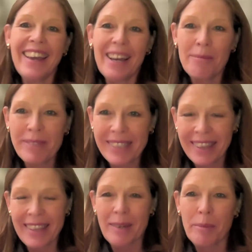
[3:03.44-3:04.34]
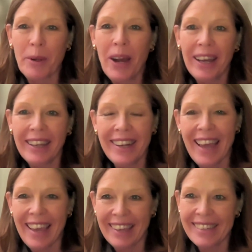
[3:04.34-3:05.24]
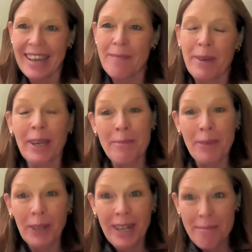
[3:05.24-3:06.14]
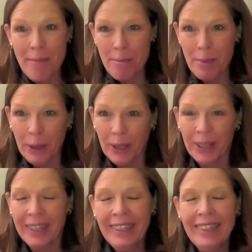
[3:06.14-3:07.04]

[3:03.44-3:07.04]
I'm Cynthia Braun, and I'm a community member.